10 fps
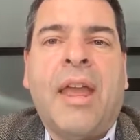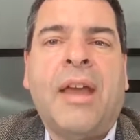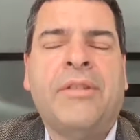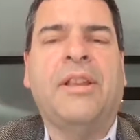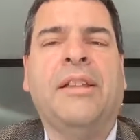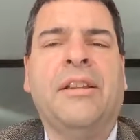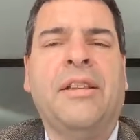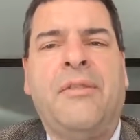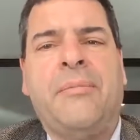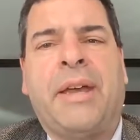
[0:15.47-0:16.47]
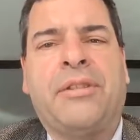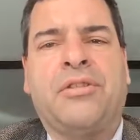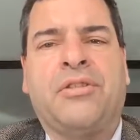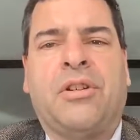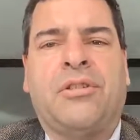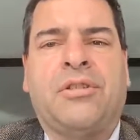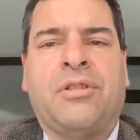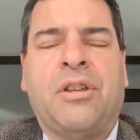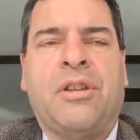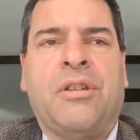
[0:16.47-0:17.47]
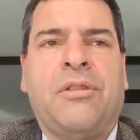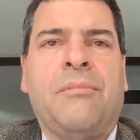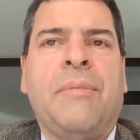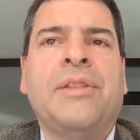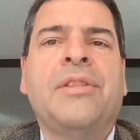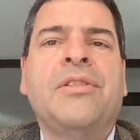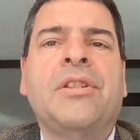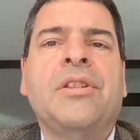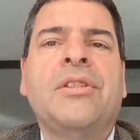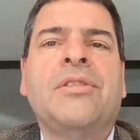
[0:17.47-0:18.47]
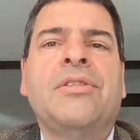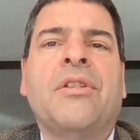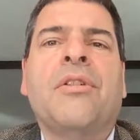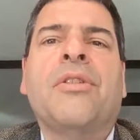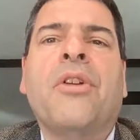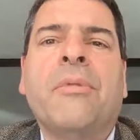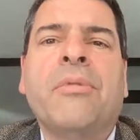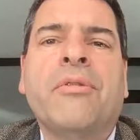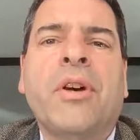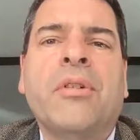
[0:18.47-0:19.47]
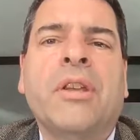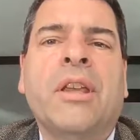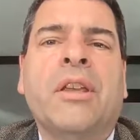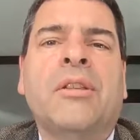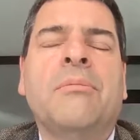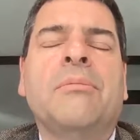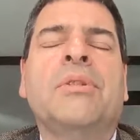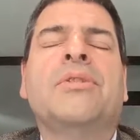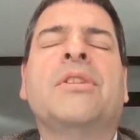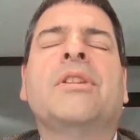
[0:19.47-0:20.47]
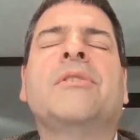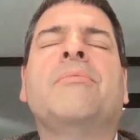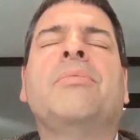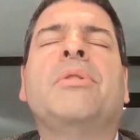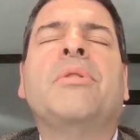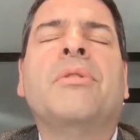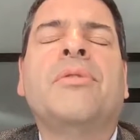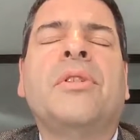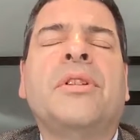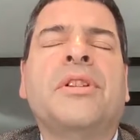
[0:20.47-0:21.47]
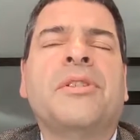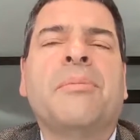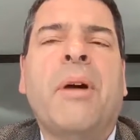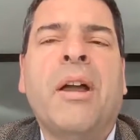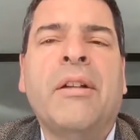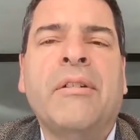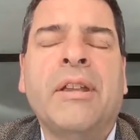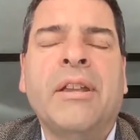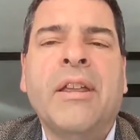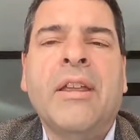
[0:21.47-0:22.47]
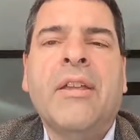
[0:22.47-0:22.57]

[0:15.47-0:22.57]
And there's a lot to love about the church. The, the messages are thought provoking. The music is beautiful and inspiring.